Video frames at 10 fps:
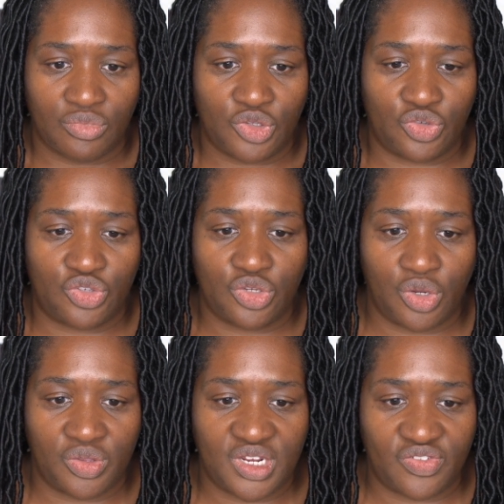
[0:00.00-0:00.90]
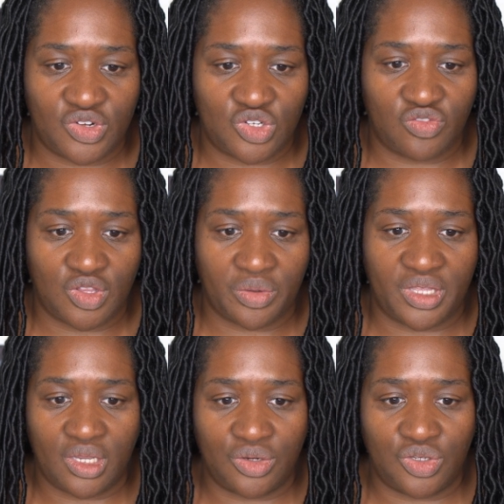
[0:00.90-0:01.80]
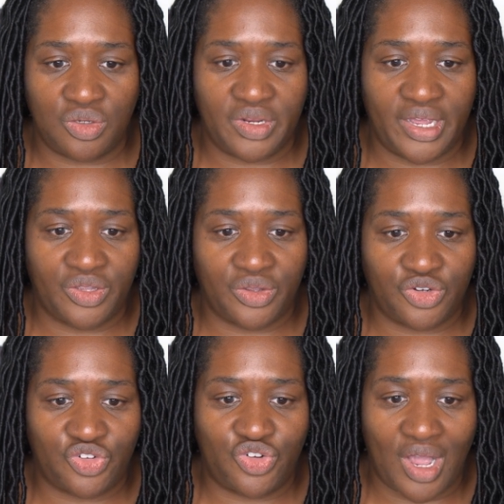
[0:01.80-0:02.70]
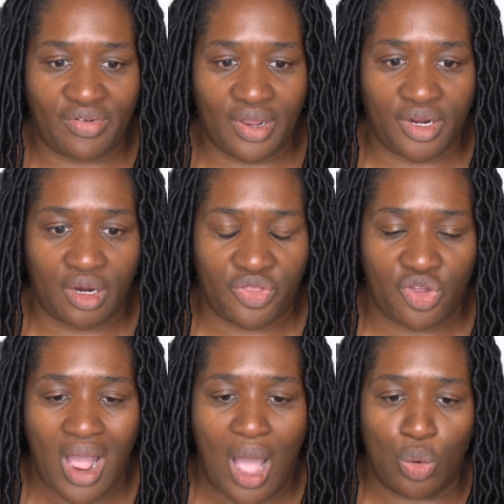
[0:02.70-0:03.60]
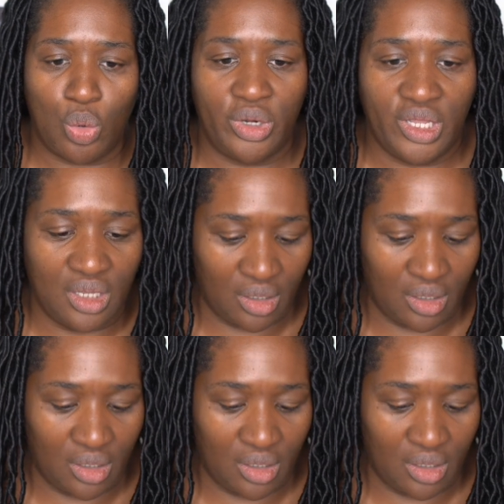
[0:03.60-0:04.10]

You just don't know the definition of low-key, do you, Daniel? You're just driving out here with your Audi